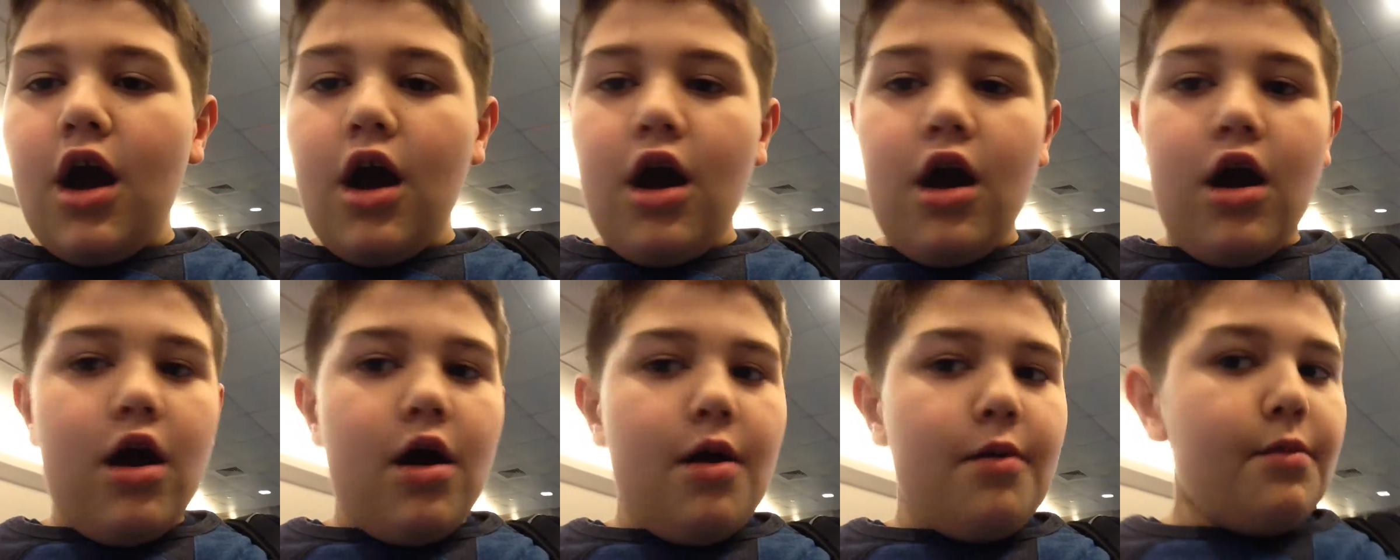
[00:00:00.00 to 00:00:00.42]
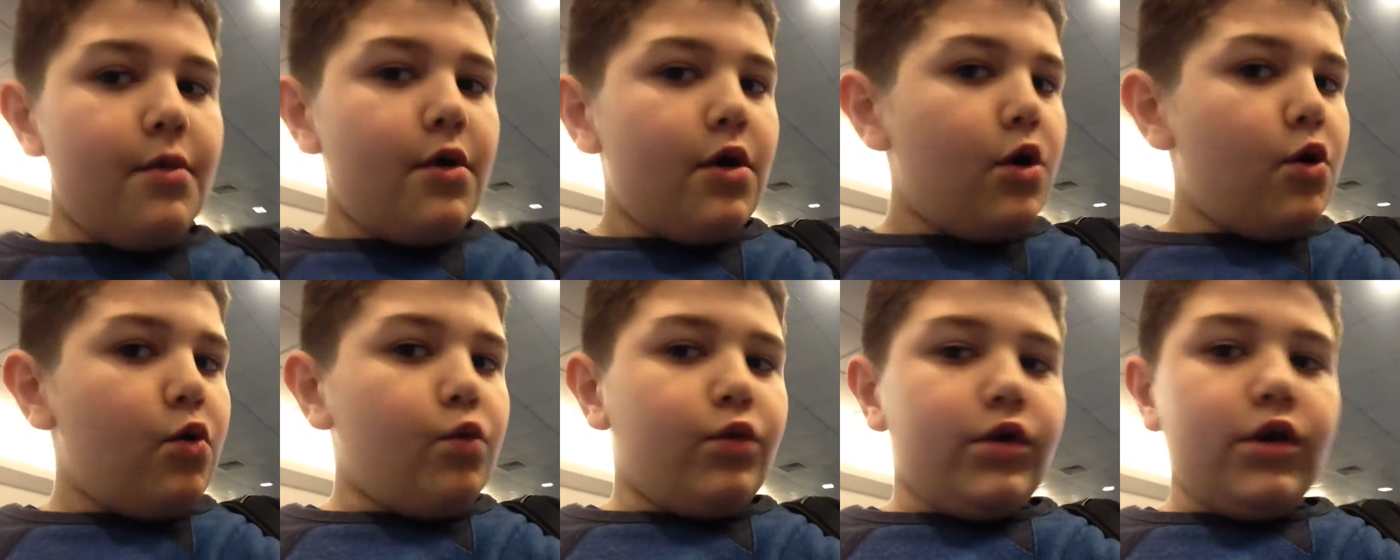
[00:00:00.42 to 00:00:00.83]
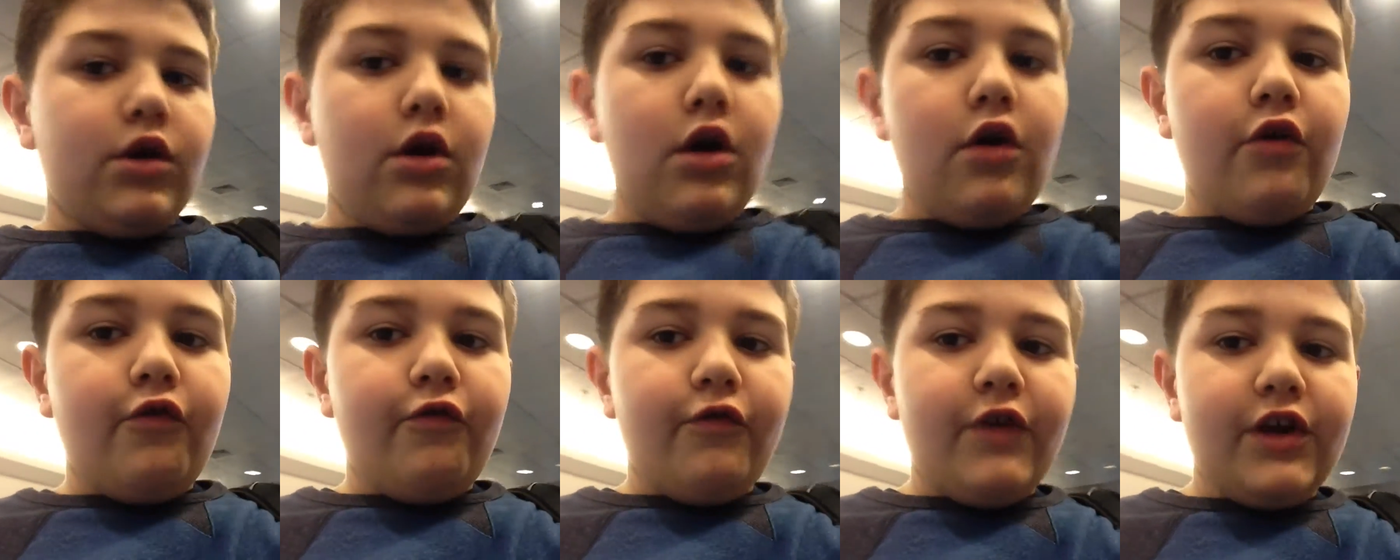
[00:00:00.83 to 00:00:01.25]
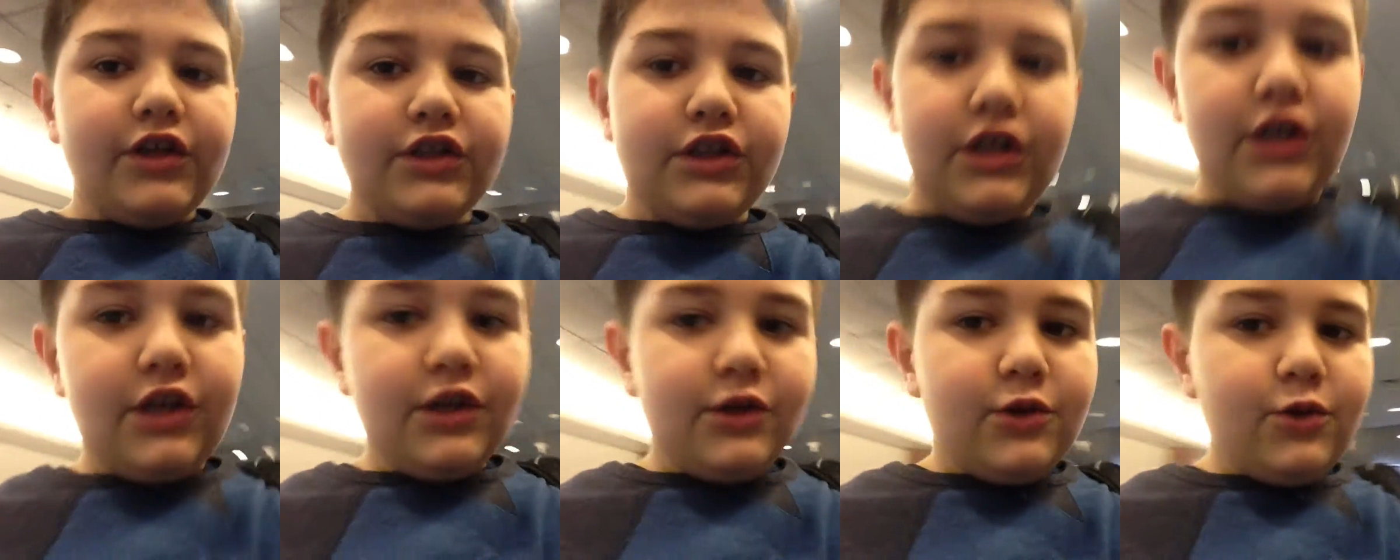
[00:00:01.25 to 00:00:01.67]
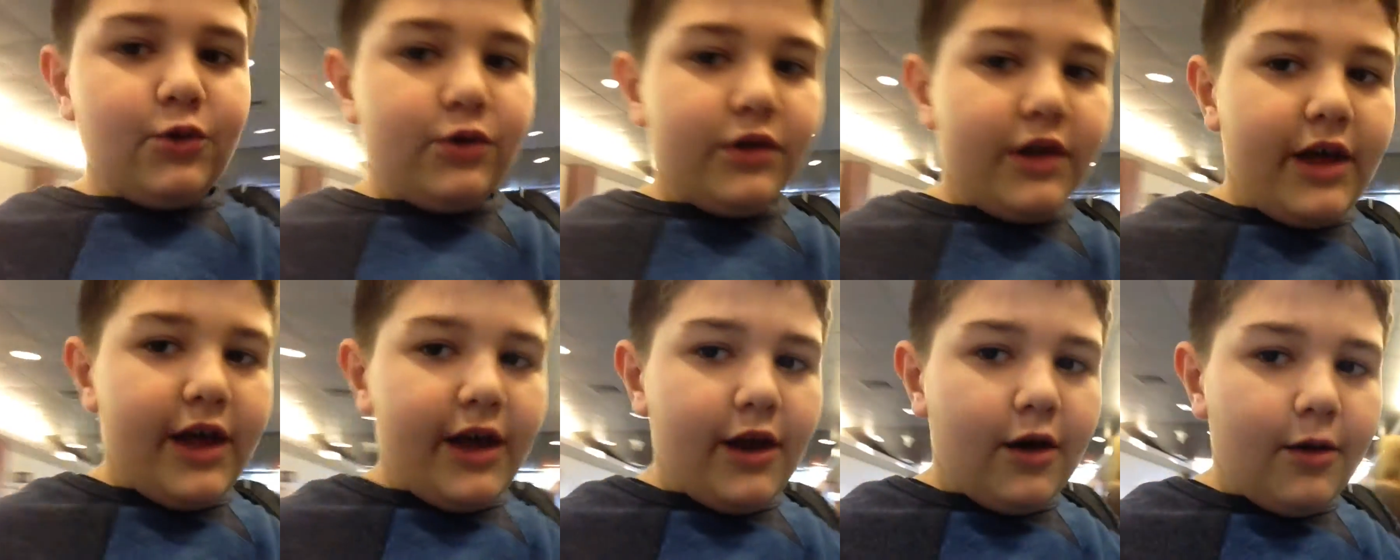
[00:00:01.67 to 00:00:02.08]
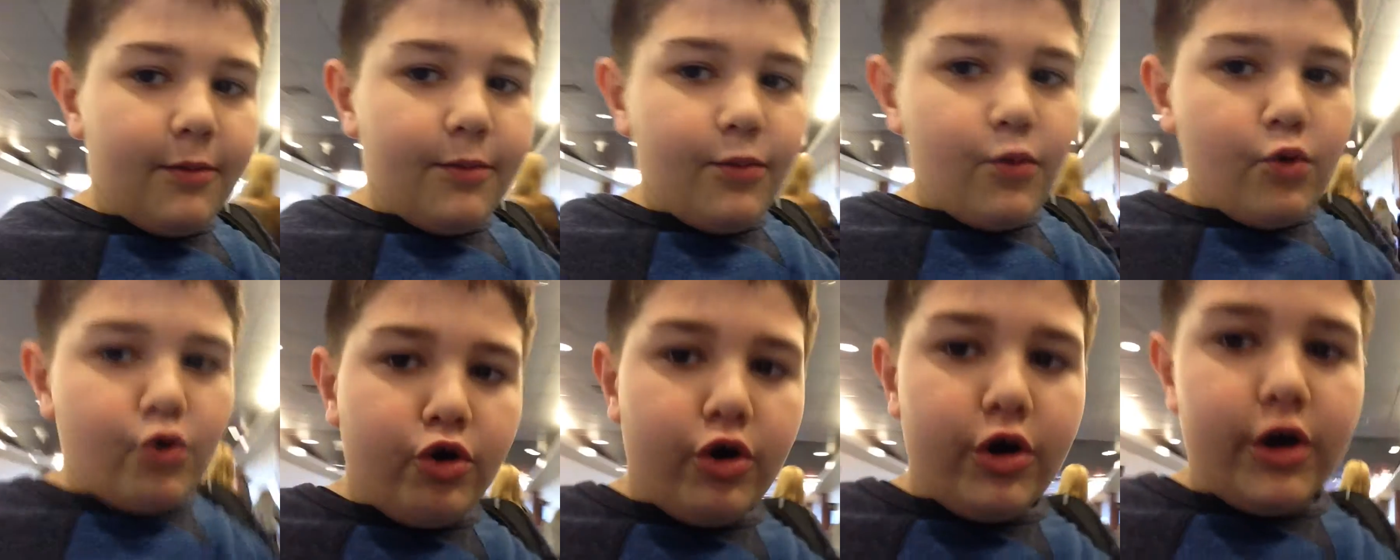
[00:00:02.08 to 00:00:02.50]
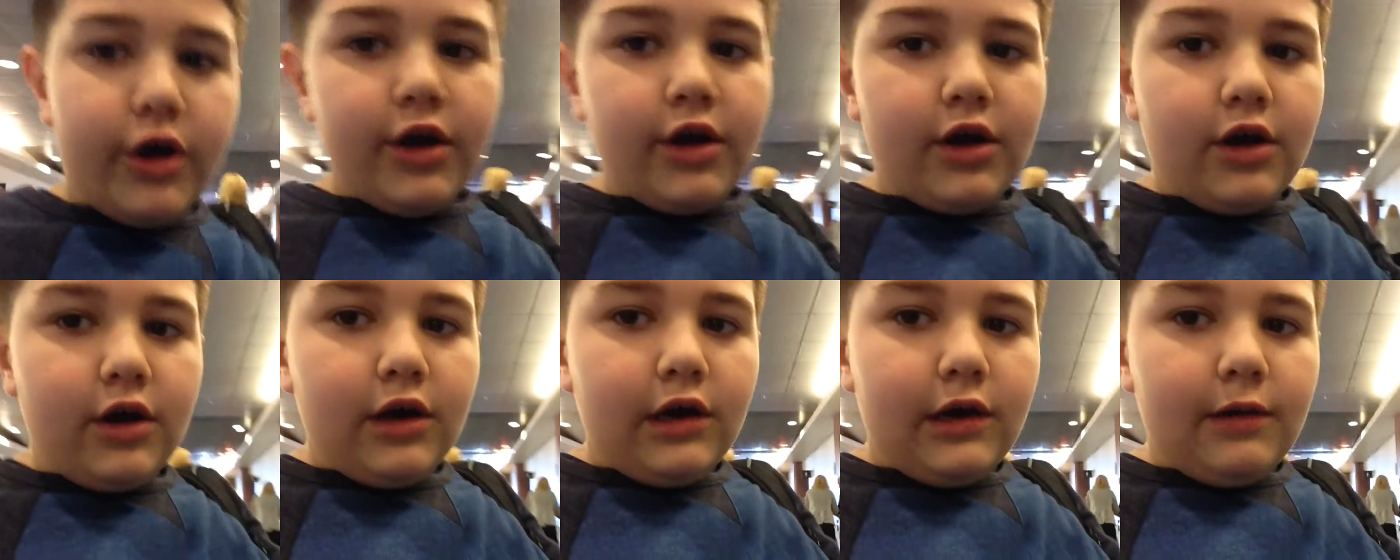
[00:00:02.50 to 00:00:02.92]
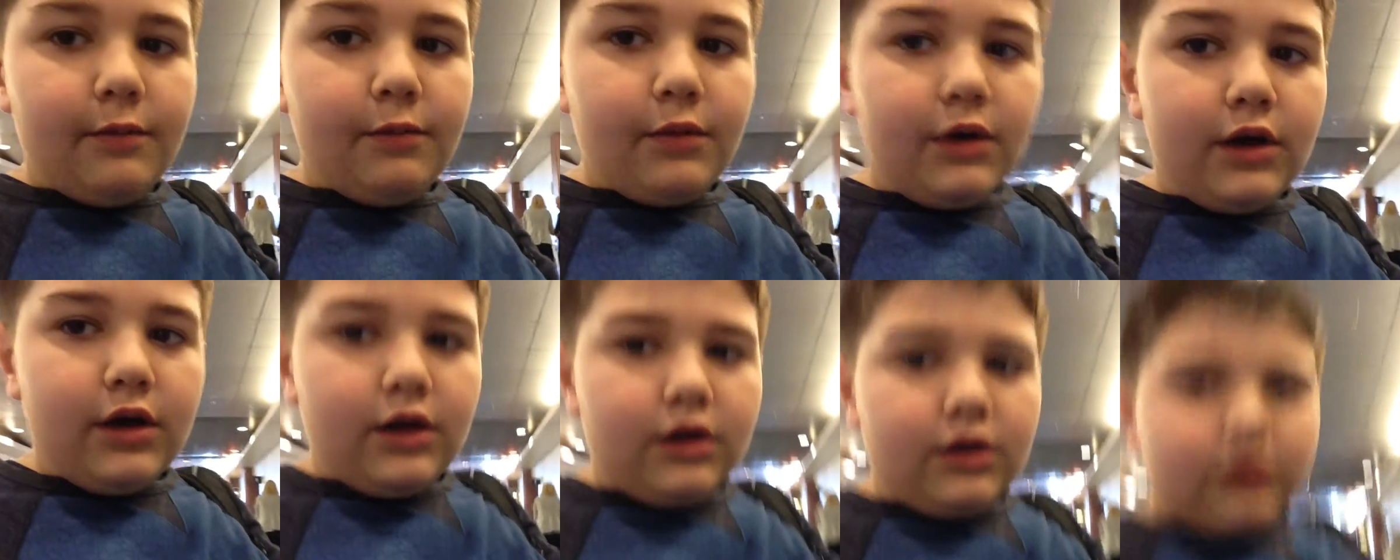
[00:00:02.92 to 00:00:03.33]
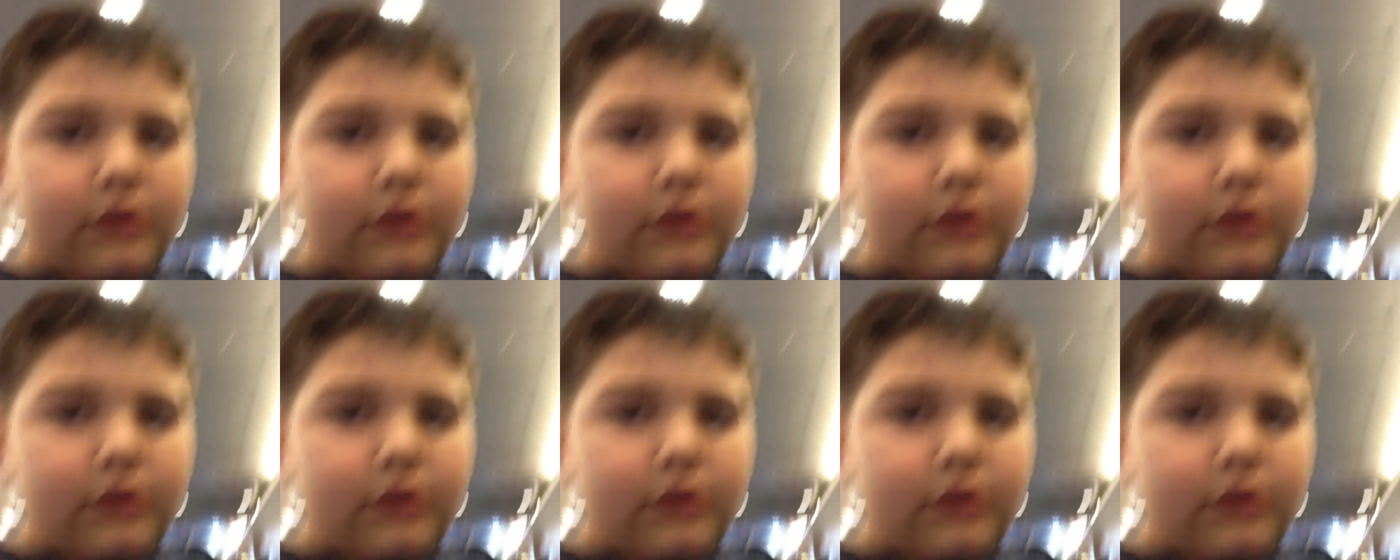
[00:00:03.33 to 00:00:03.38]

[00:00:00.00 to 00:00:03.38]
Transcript: Um, we are rushing to the airport. Um,